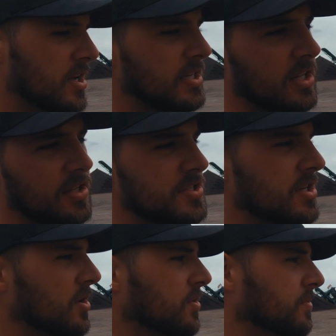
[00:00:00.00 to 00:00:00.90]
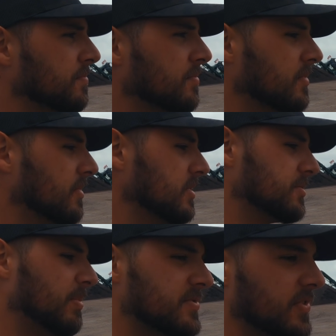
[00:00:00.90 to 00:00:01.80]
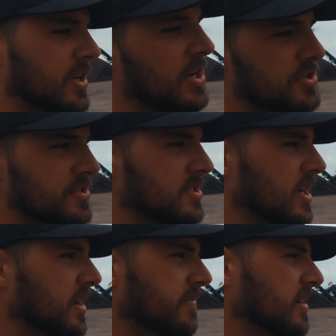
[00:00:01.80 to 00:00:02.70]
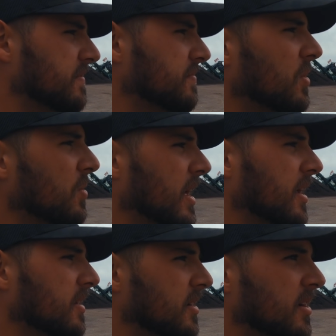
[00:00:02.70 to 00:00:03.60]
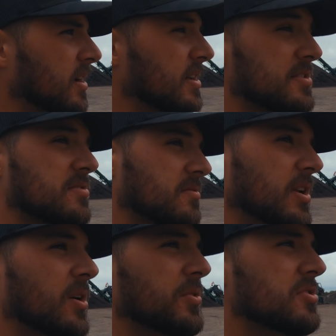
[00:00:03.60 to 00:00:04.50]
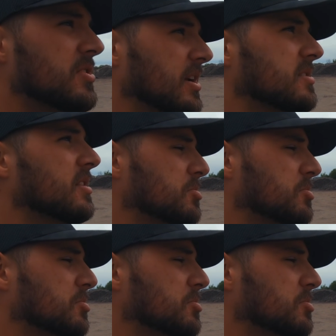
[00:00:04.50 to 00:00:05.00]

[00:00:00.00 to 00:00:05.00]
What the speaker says: tell us, you know, specifications, kind of info that is, you know, unique to this